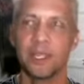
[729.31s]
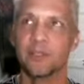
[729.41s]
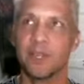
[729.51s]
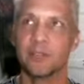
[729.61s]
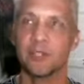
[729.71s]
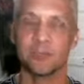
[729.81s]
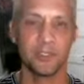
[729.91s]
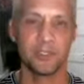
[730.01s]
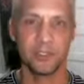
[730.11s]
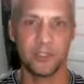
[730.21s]
I look at
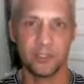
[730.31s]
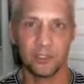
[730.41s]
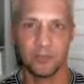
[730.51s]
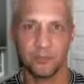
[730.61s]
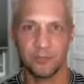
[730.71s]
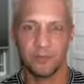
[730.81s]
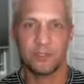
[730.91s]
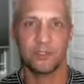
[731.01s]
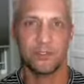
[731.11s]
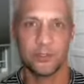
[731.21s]
pictures, I'm
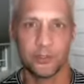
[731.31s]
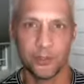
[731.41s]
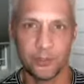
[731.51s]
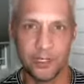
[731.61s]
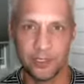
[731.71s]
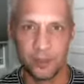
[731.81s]
52 years old right now.